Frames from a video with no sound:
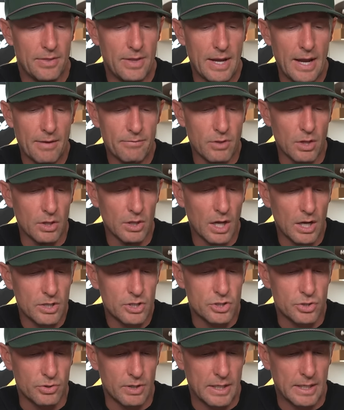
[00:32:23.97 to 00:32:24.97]
they have the
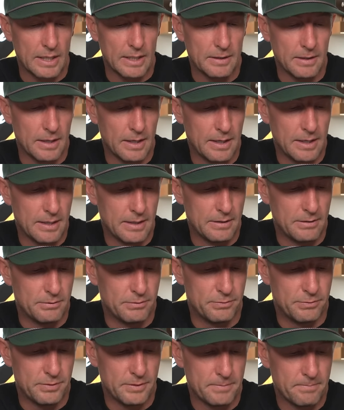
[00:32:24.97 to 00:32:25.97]
luxury
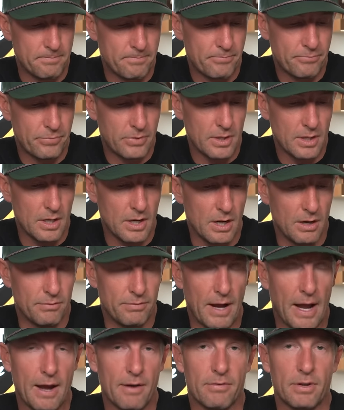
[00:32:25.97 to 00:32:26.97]
of
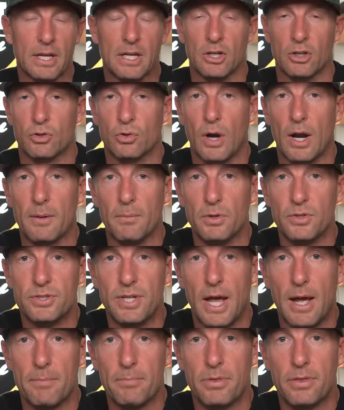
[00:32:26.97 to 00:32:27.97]
of having incredible
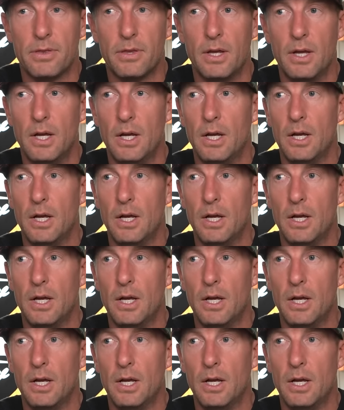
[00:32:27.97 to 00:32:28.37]
depth,